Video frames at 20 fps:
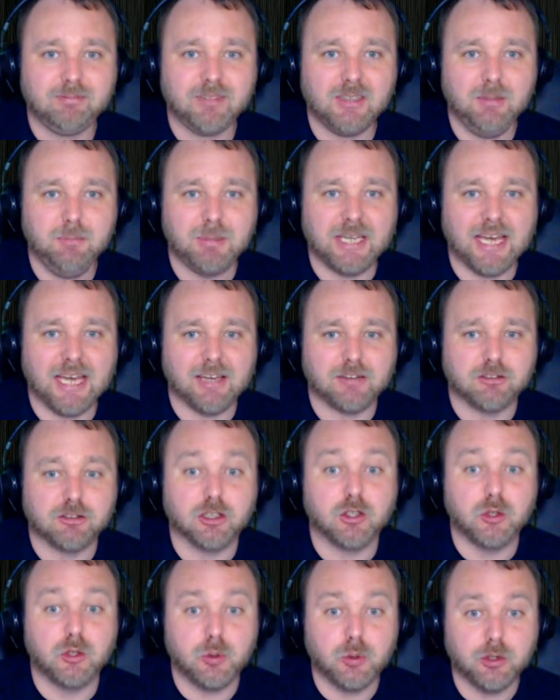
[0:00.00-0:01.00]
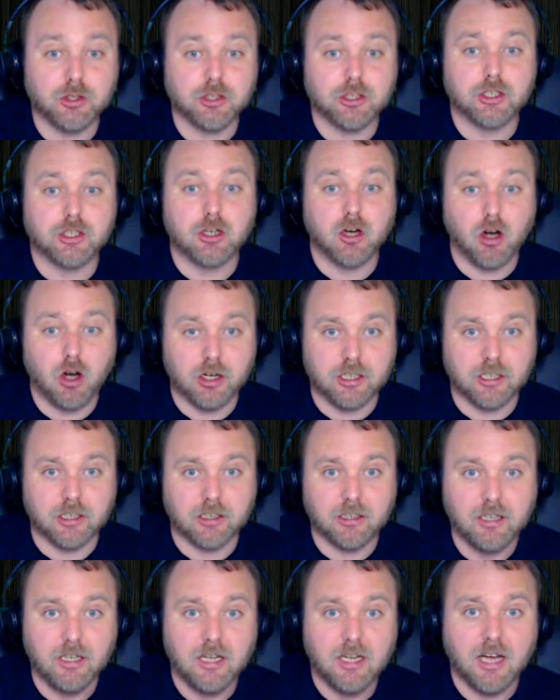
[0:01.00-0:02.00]
But yes, the Cougar Conquer.
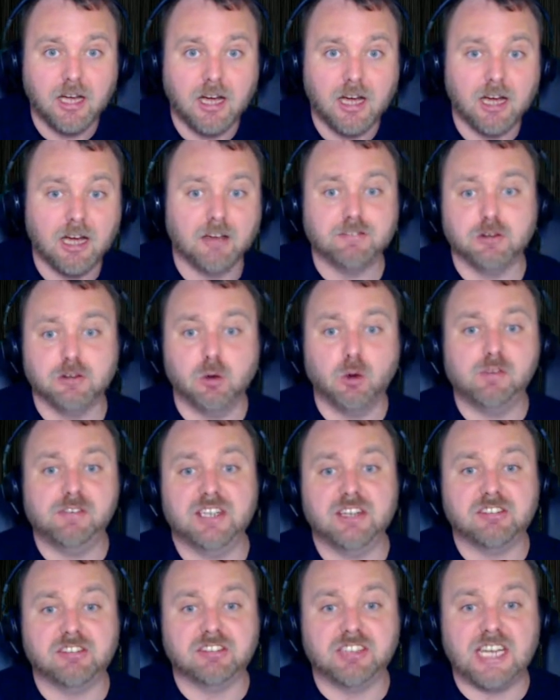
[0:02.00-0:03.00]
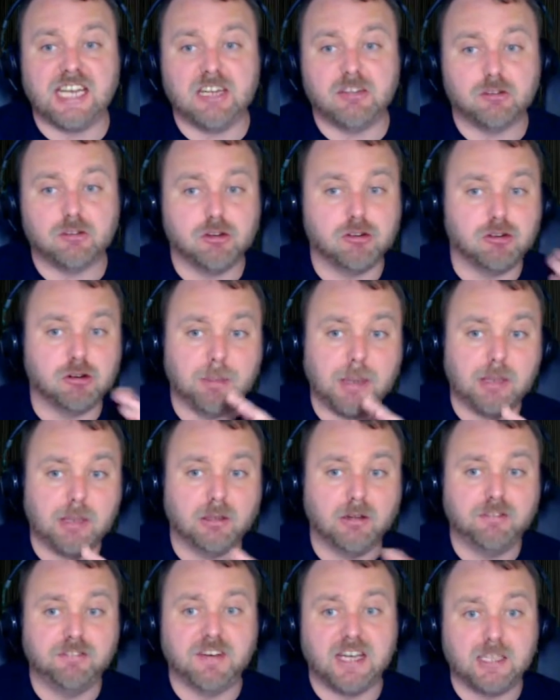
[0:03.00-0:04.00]
If you're over in the States, you should be able
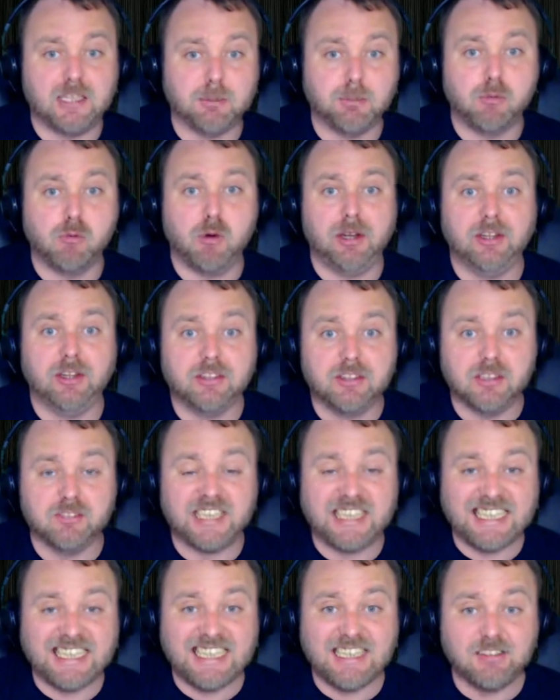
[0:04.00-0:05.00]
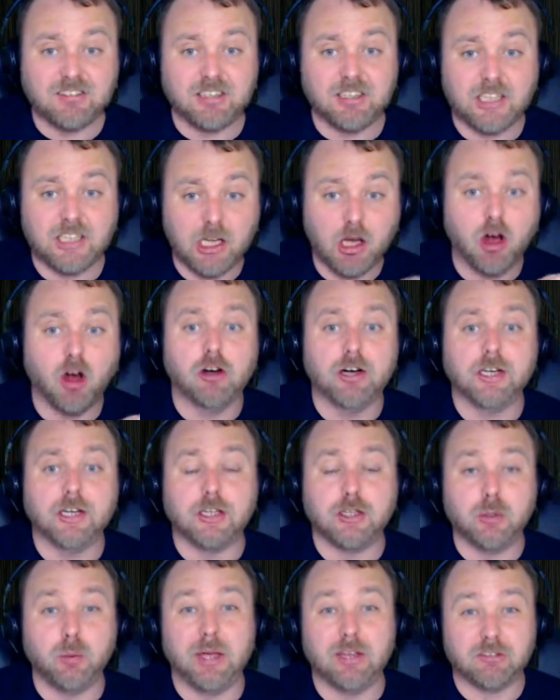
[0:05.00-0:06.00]
to find them relatively easy. They are a
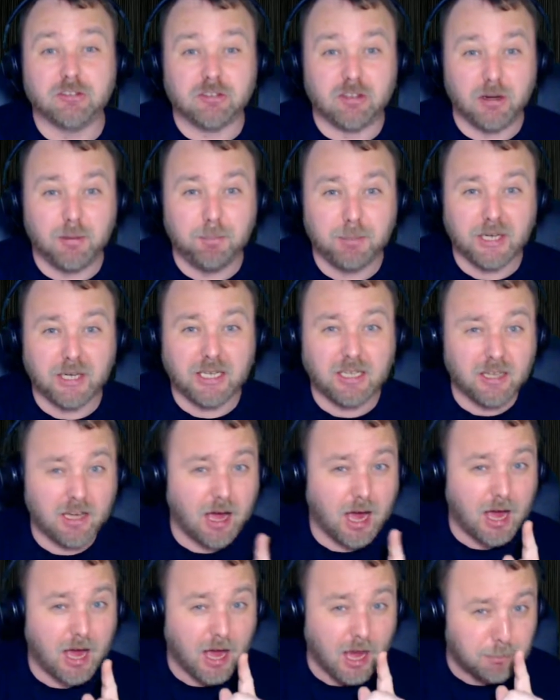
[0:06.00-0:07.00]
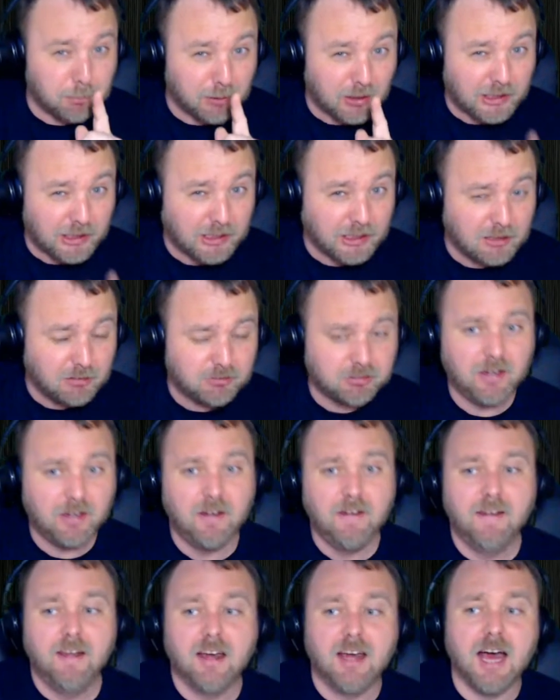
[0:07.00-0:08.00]
US company, I believe.
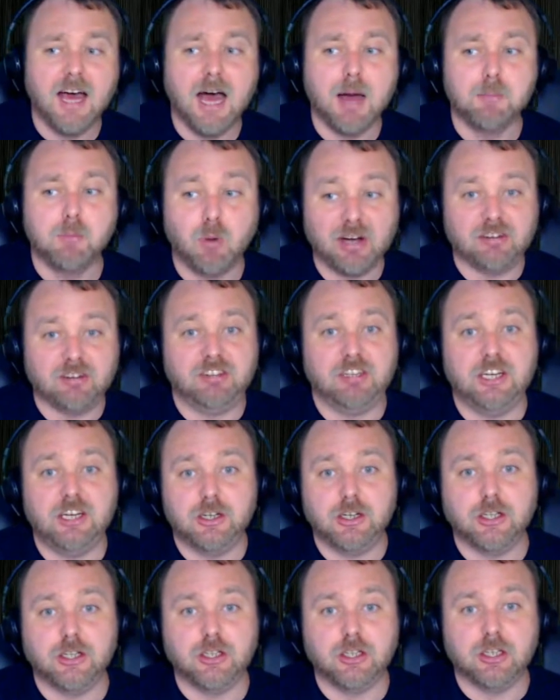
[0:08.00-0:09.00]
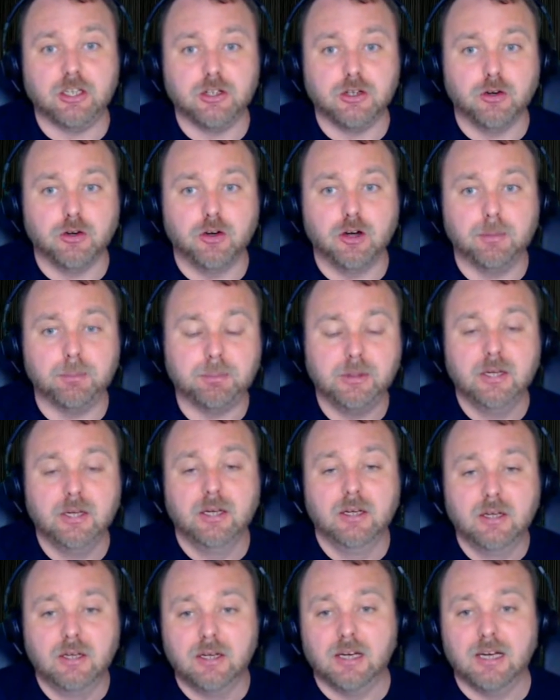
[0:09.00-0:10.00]
Whereas here in Europe,
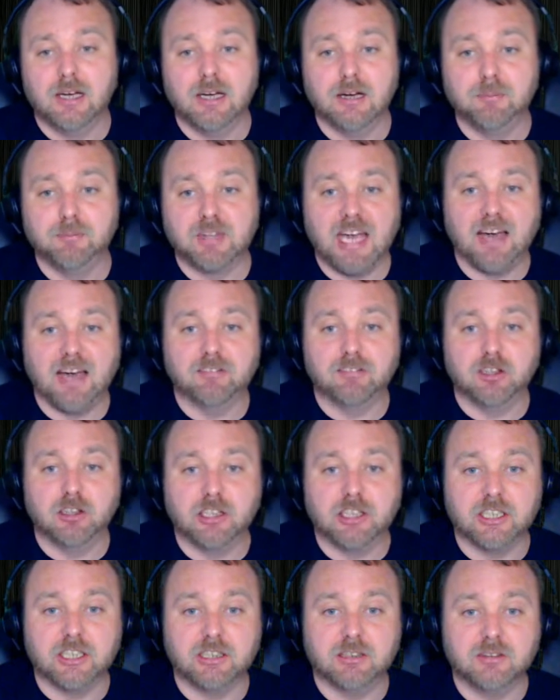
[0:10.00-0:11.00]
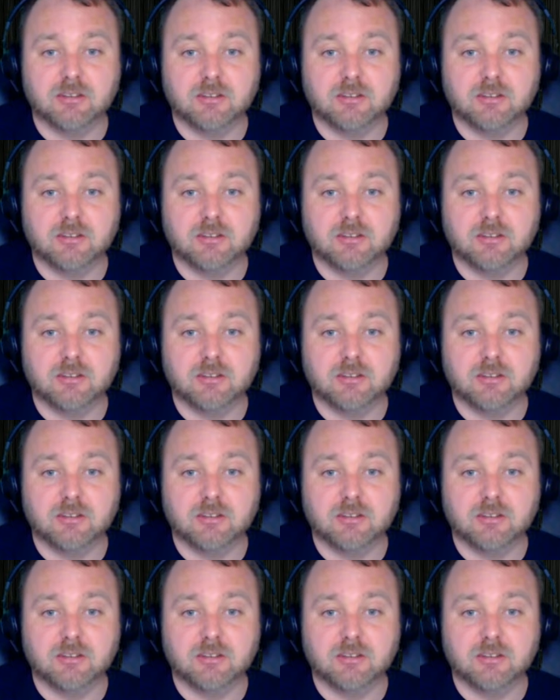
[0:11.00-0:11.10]
you have to look at